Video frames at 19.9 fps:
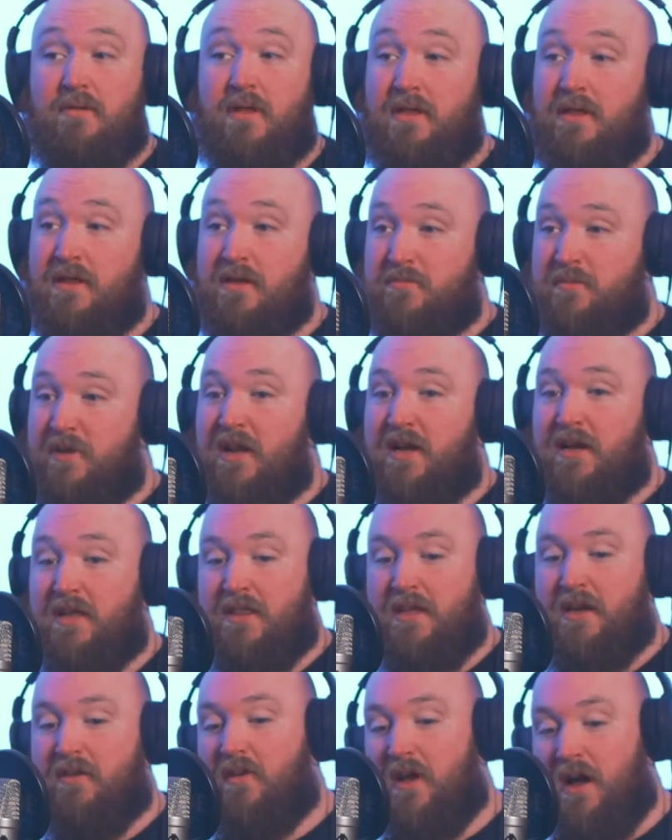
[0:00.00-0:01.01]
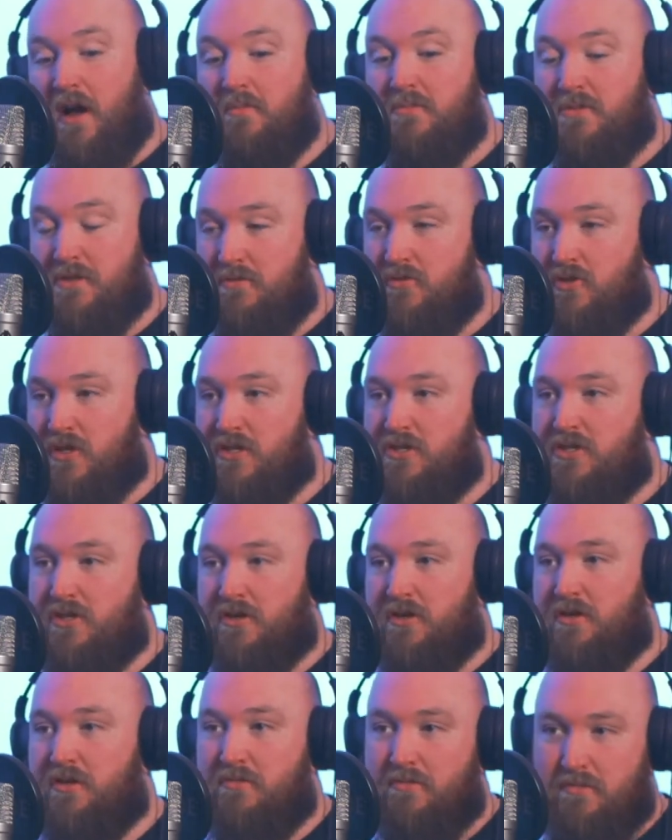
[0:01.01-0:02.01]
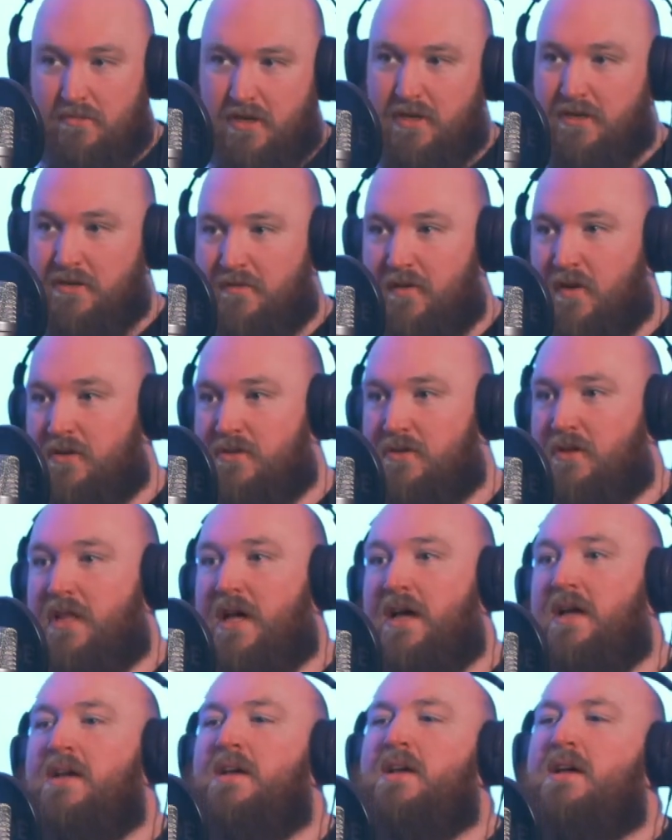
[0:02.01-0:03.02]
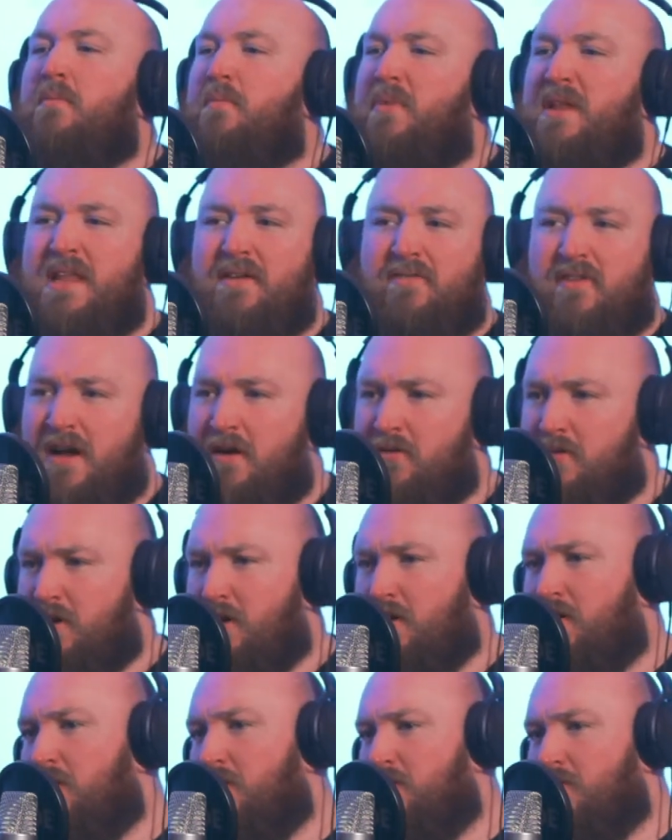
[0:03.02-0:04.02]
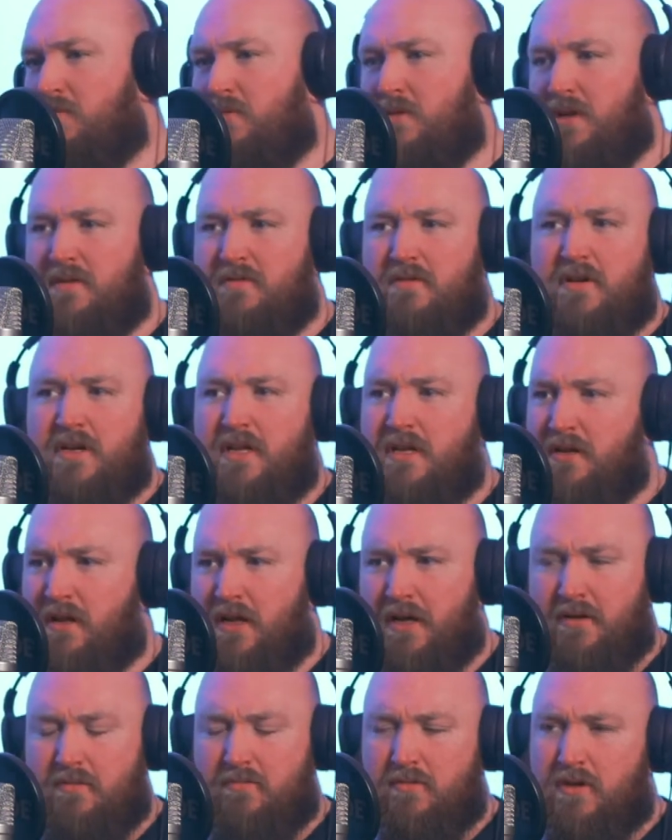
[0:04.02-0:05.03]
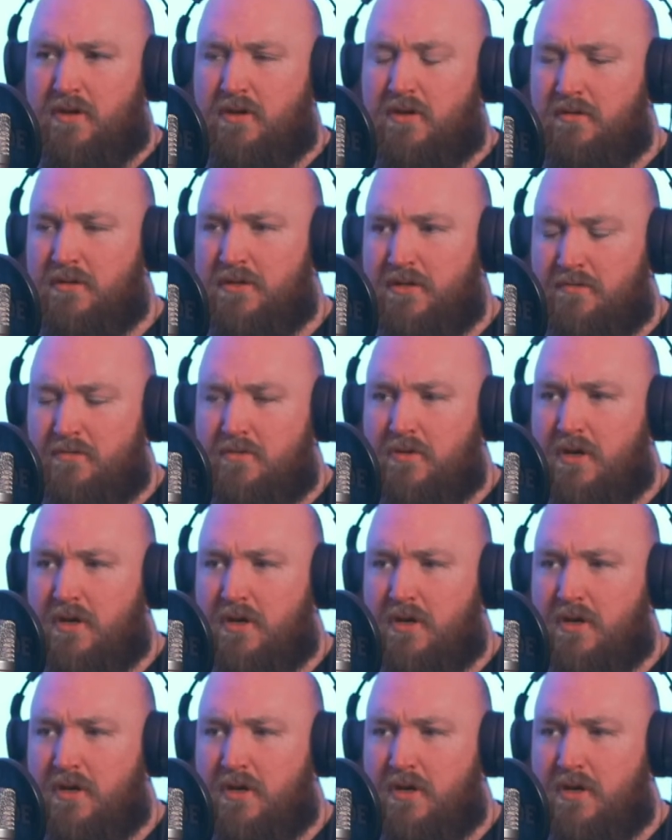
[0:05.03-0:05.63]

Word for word: yeah. like there's been like a thing of like I'm to drink sugar and I could focus on that, but never alcohol, never any like reclusive